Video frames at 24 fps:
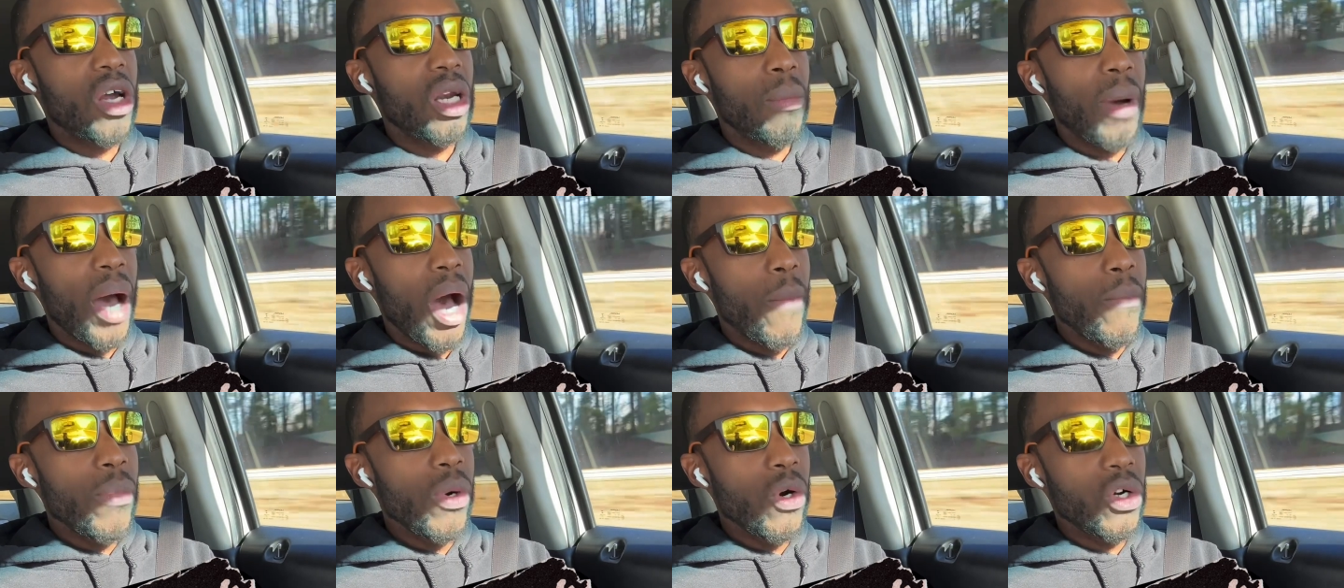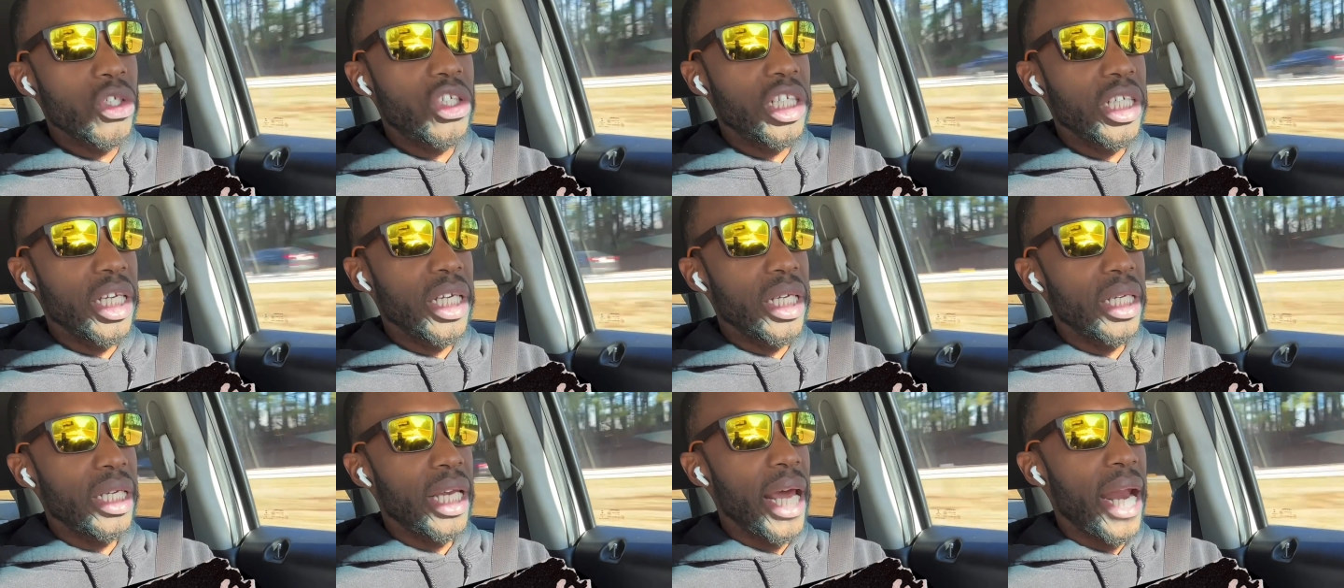about
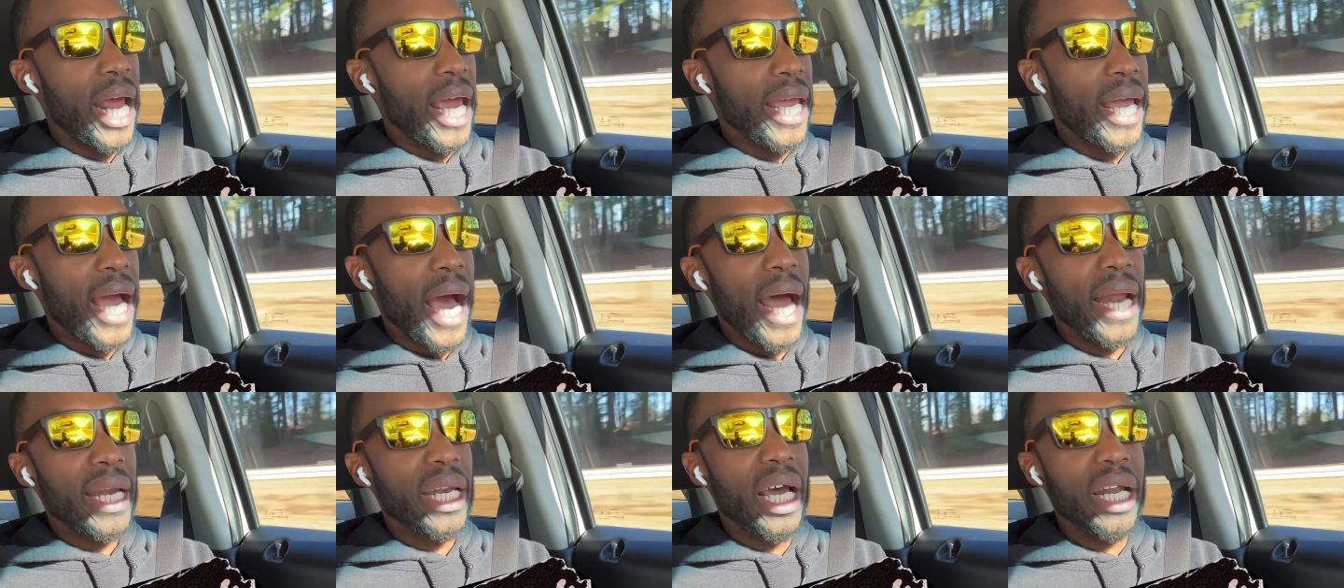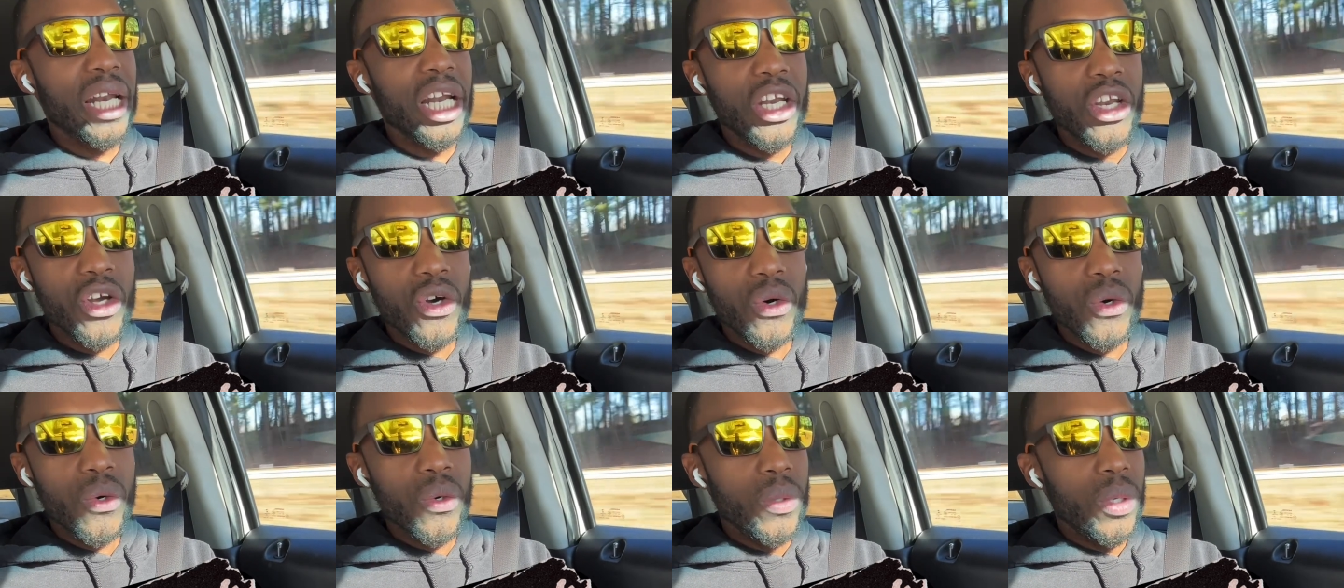bullshit that ain't got nothing to
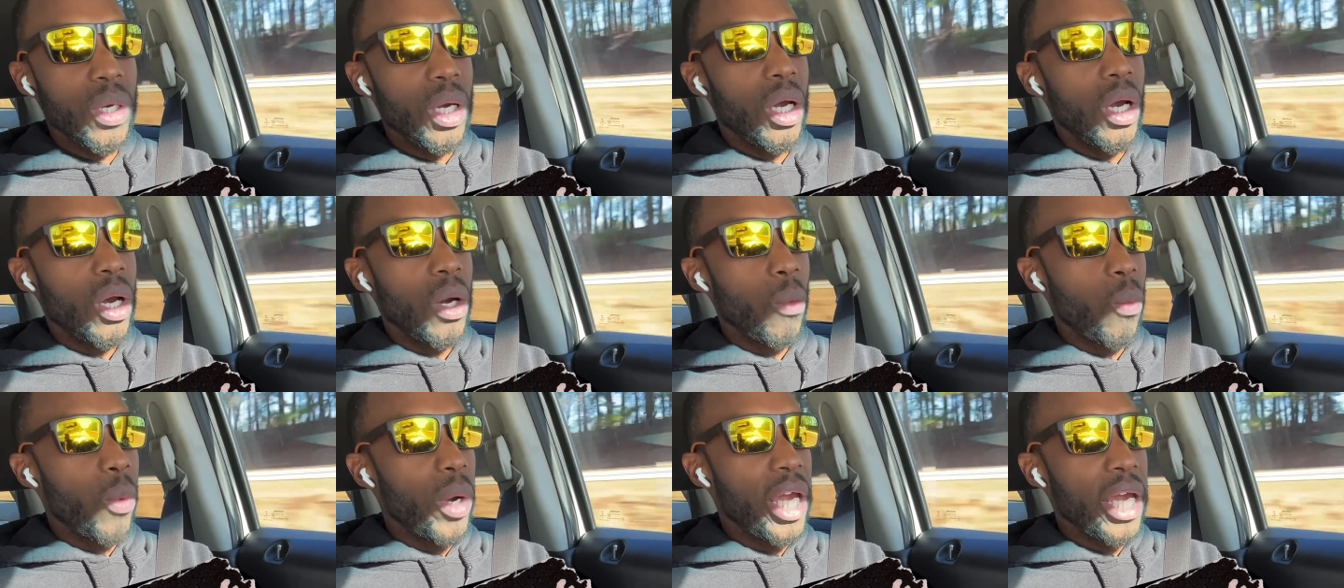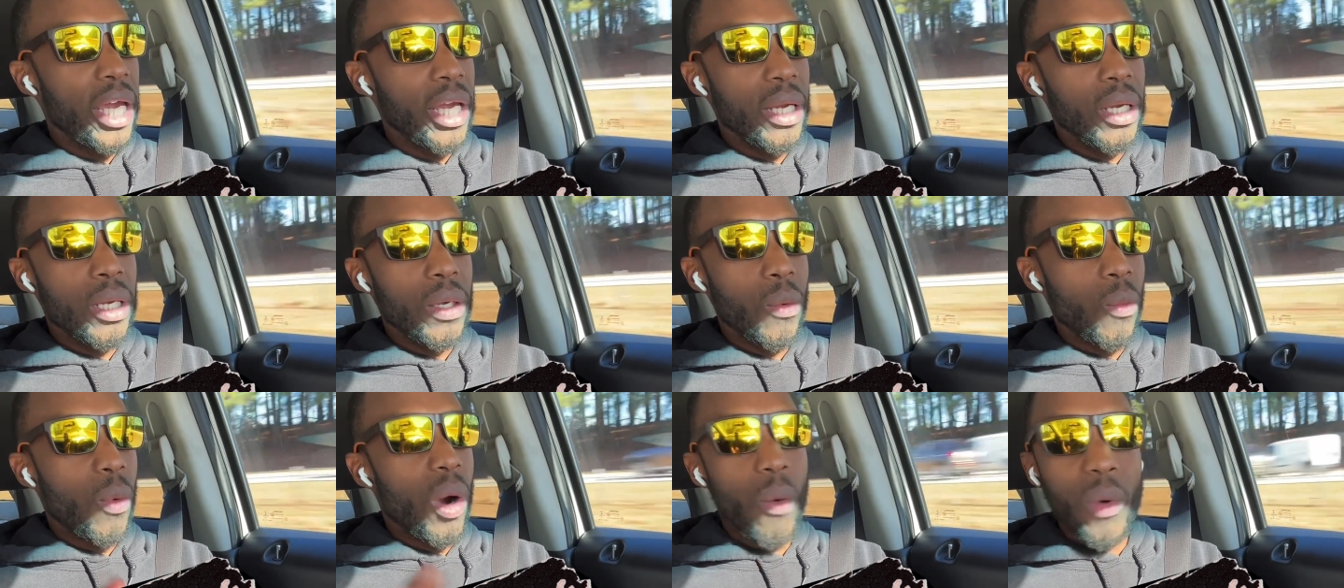do with
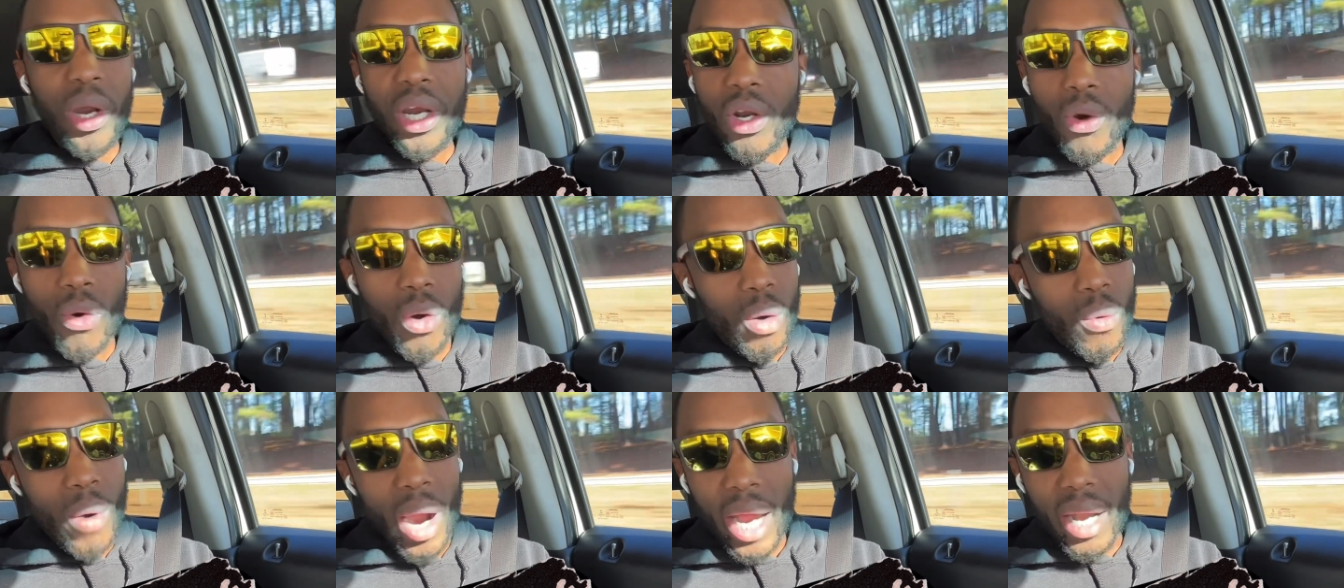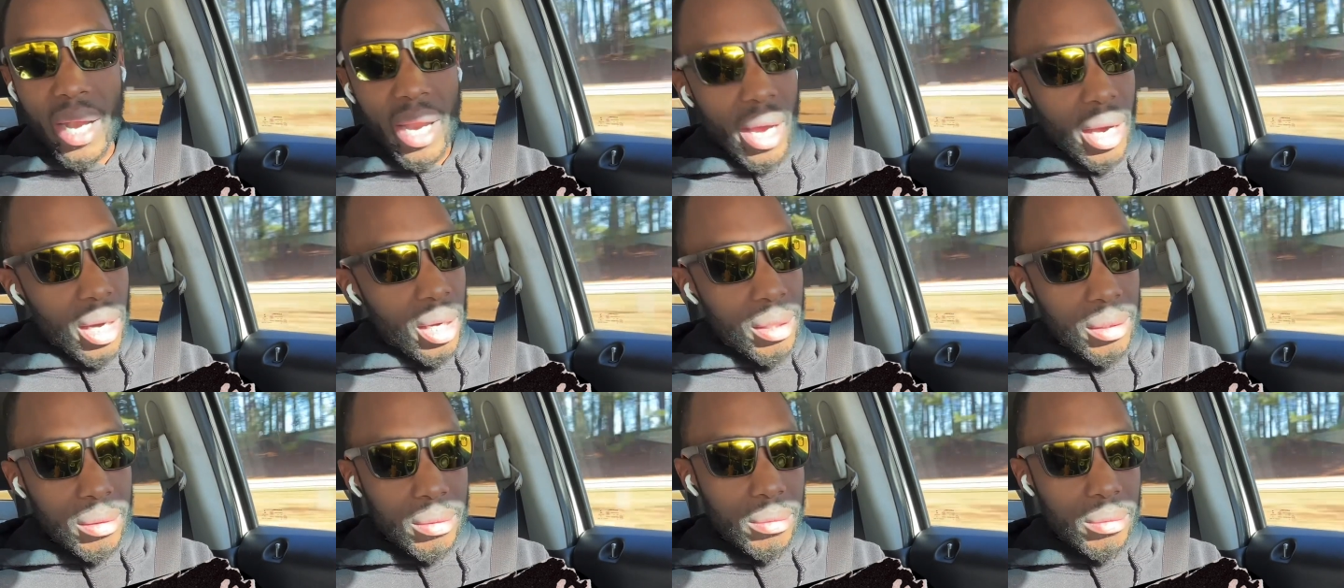what we doing right now.